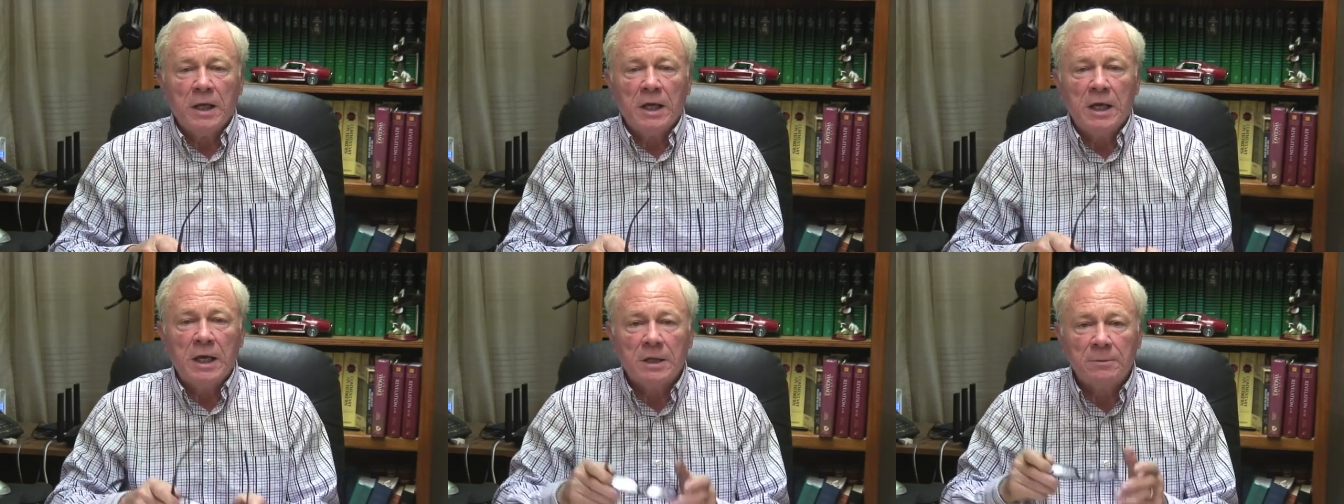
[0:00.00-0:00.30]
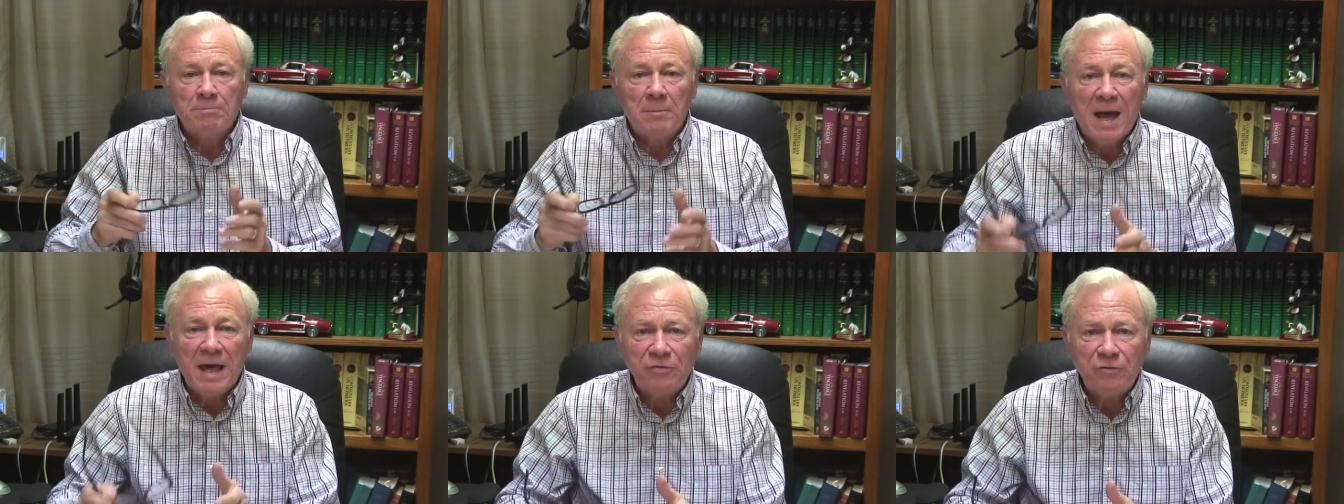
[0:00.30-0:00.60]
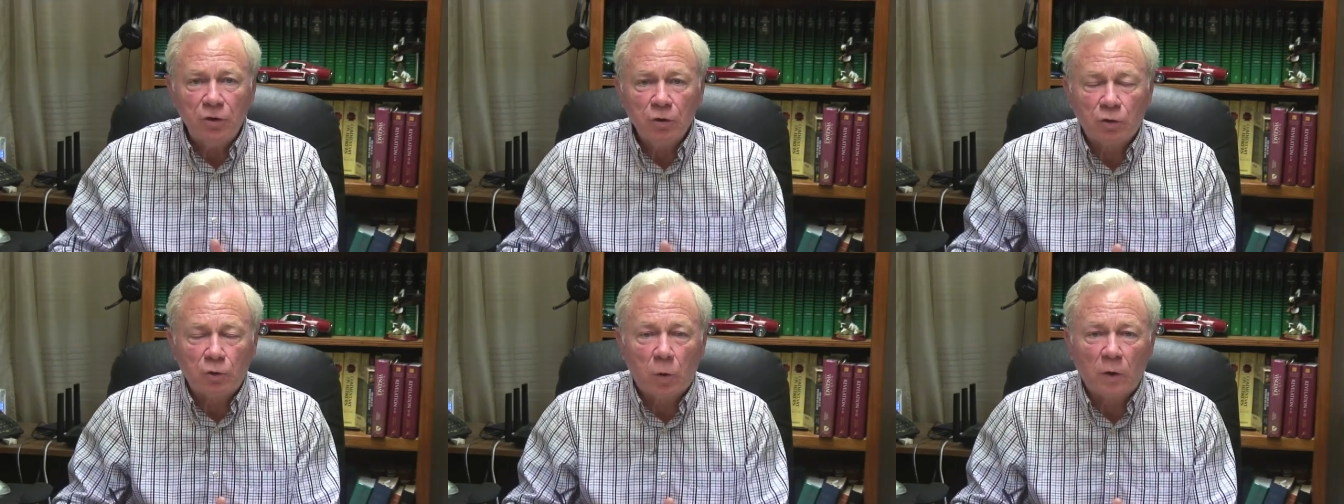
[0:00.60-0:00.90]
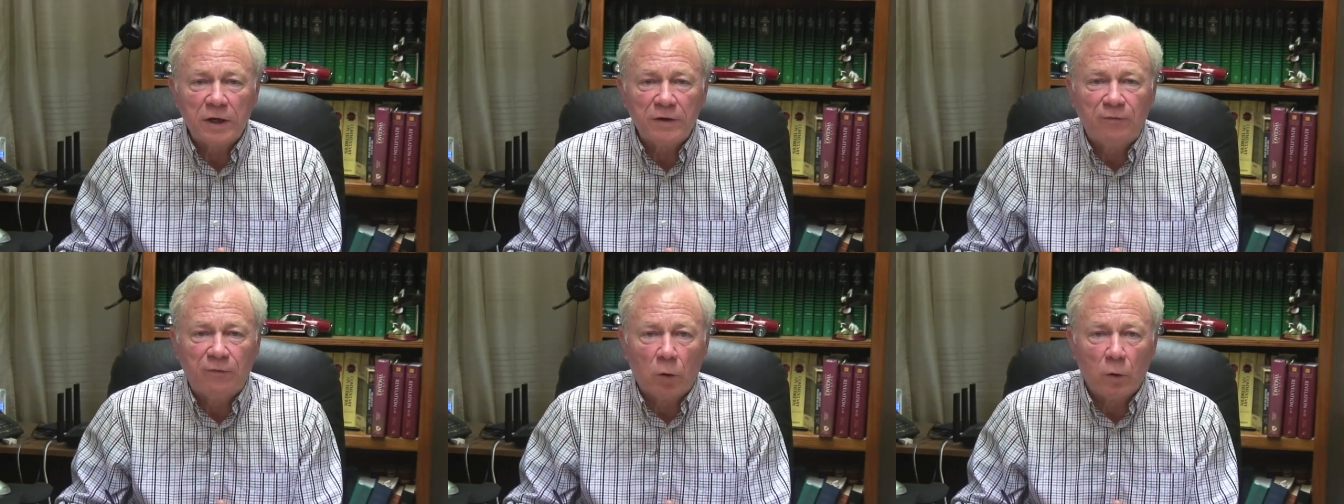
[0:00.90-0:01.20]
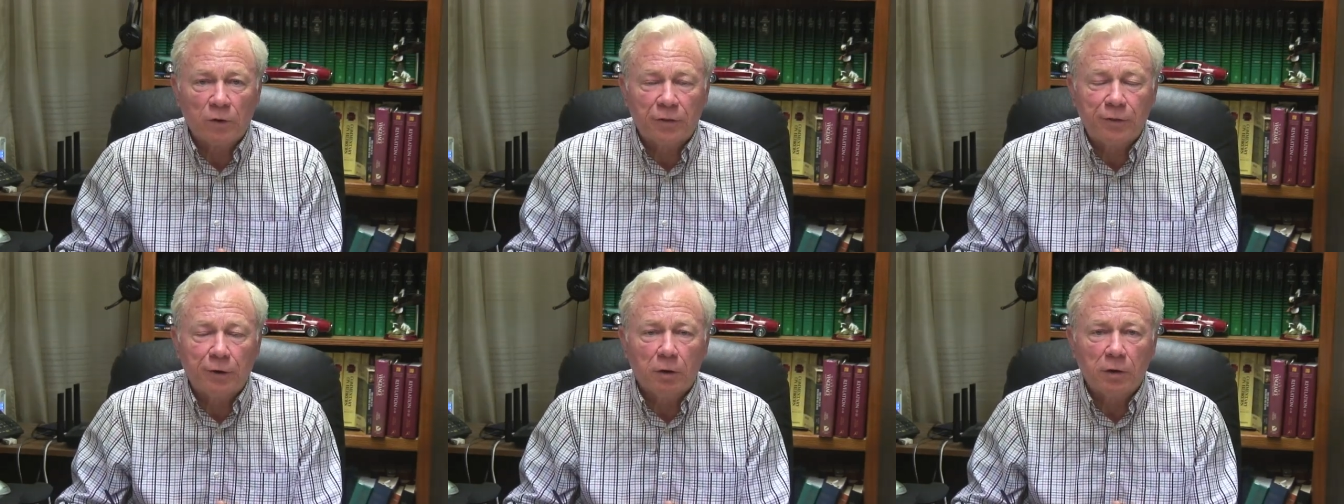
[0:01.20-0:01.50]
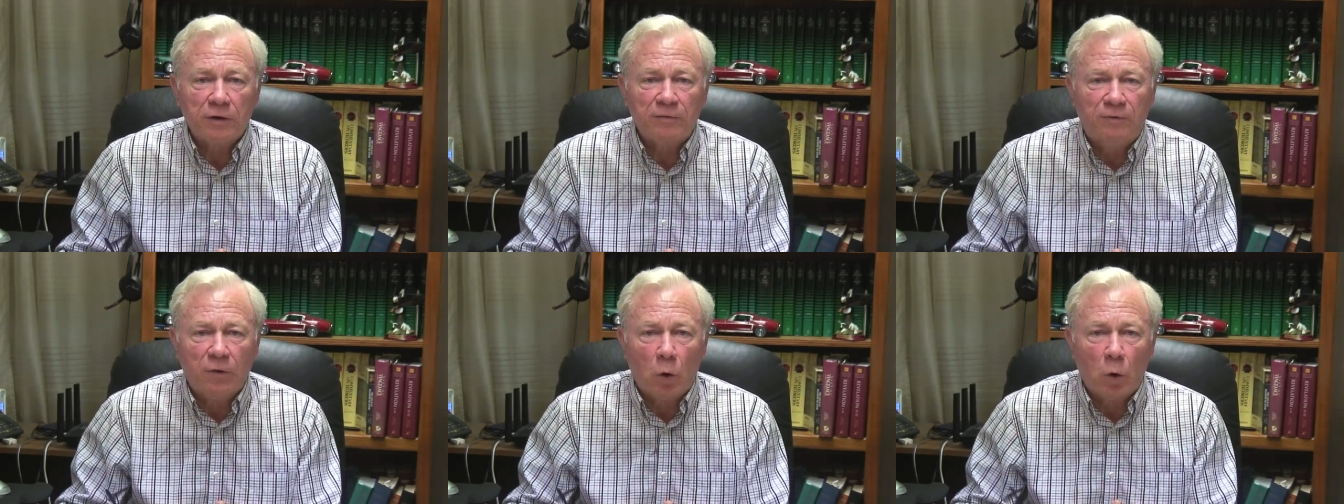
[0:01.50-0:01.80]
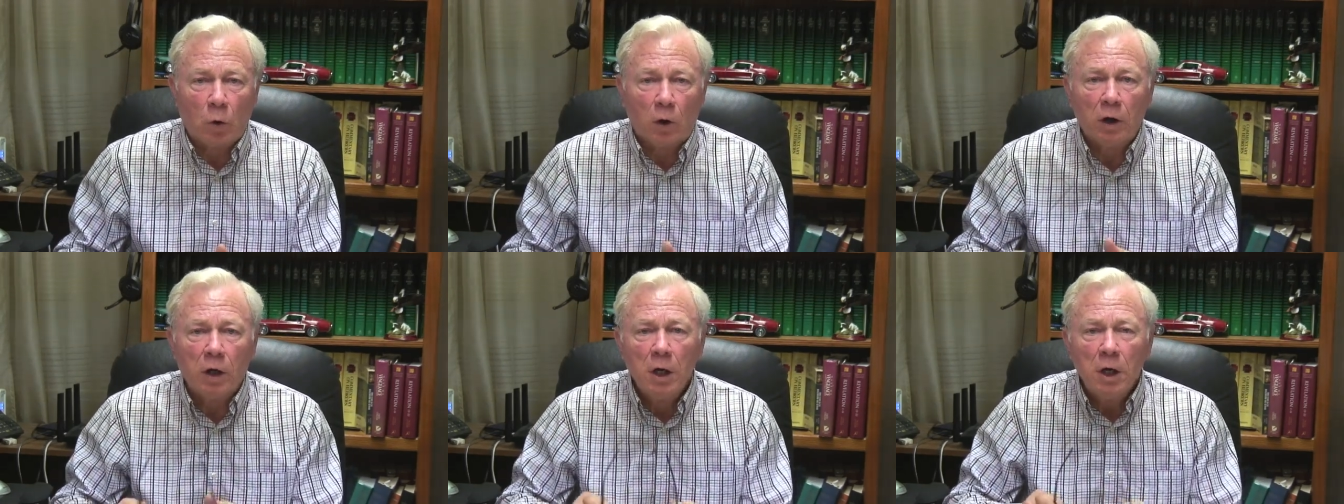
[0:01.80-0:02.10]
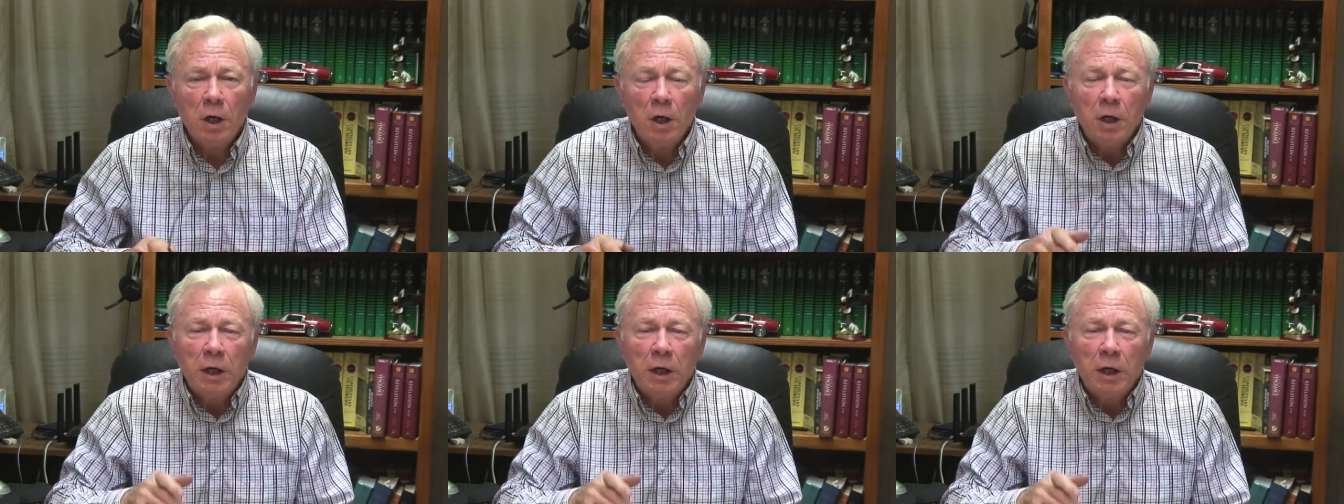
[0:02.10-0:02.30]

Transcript: in Matthew 24 34,